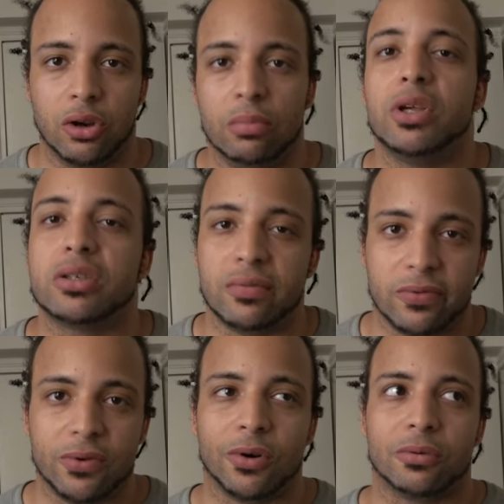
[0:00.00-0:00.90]
you're
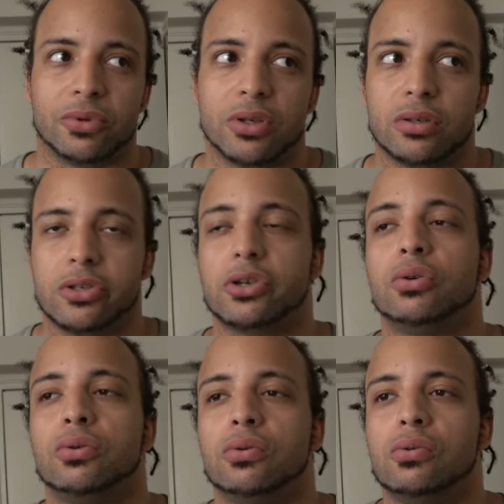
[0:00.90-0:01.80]
misinformed.
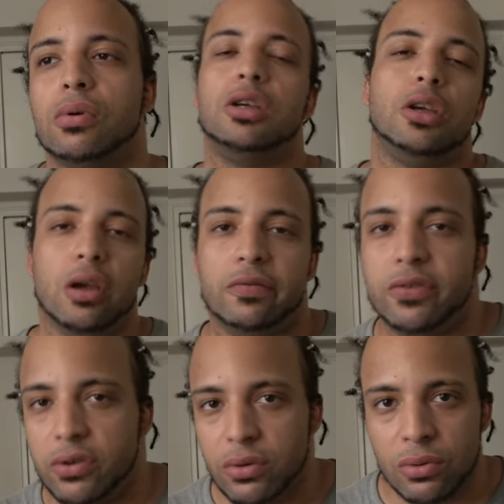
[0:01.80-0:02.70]
So
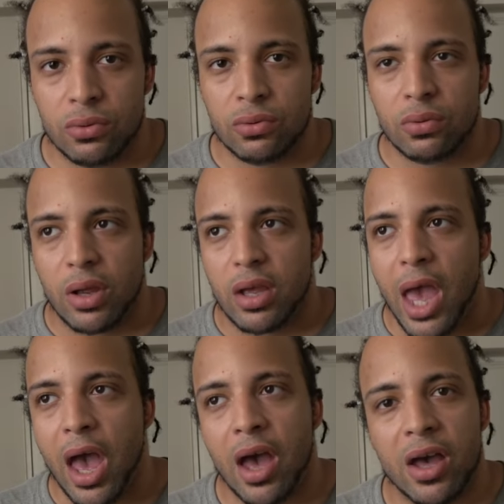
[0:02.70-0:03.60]
if you
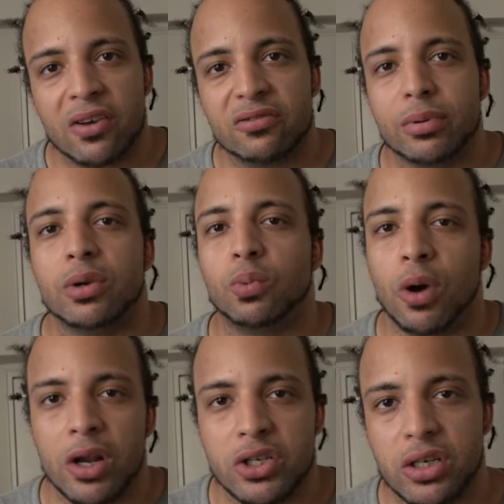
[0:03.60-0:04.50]
have been
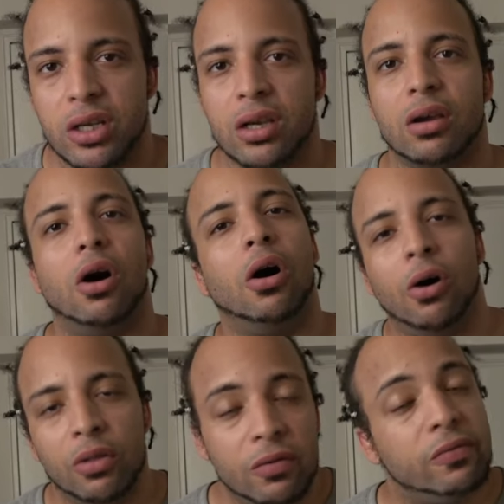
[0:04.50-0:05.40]
watching
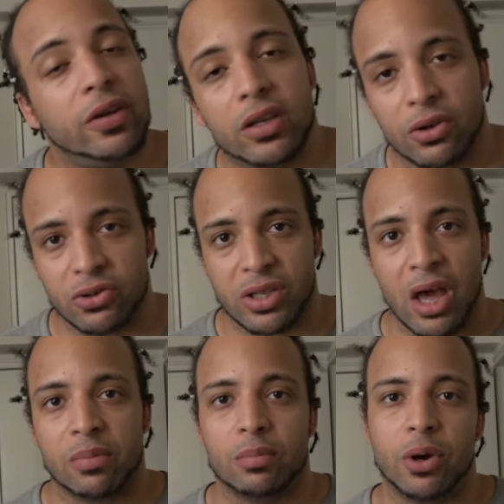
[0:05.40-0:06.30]
all the videos that
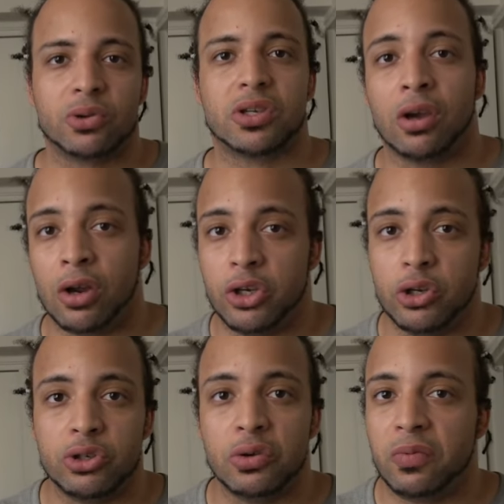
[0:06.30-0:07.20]
I've been posting on
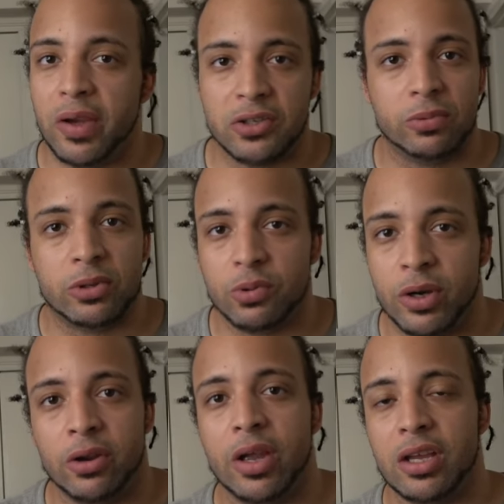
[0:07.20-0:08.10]
YouTube, Facebook,
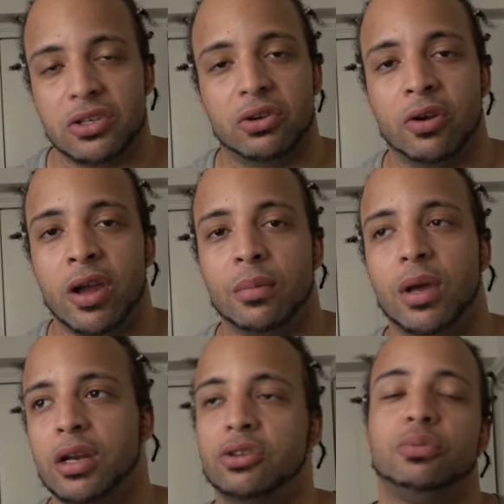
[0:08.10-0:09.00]
Twitter, Instagram,
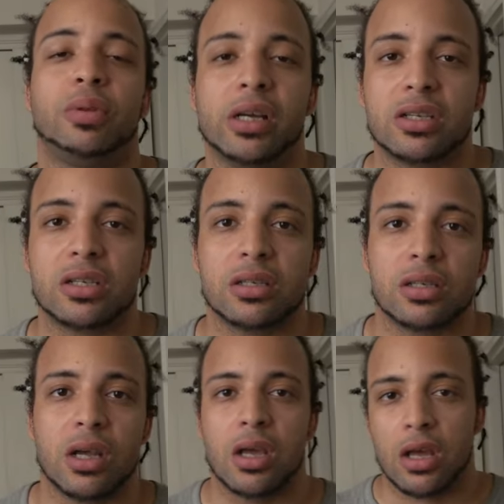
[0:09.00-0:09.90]
and other places,